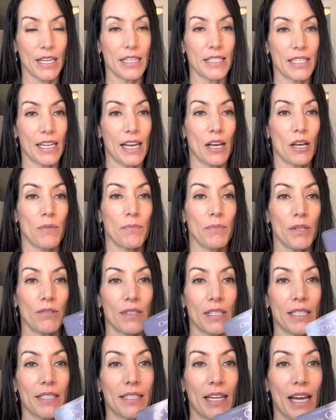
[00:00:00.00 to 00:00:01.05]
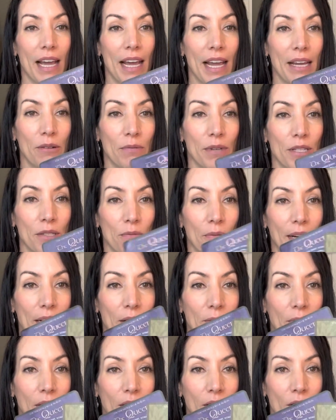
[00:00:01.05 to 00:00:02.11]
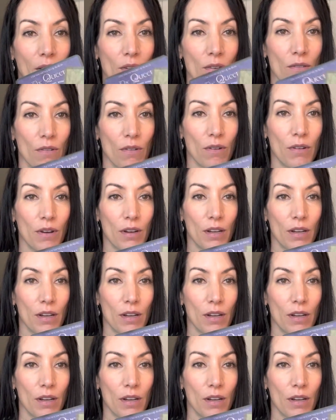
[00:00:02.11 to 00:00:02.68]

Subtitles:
to help you decide which way you want to go.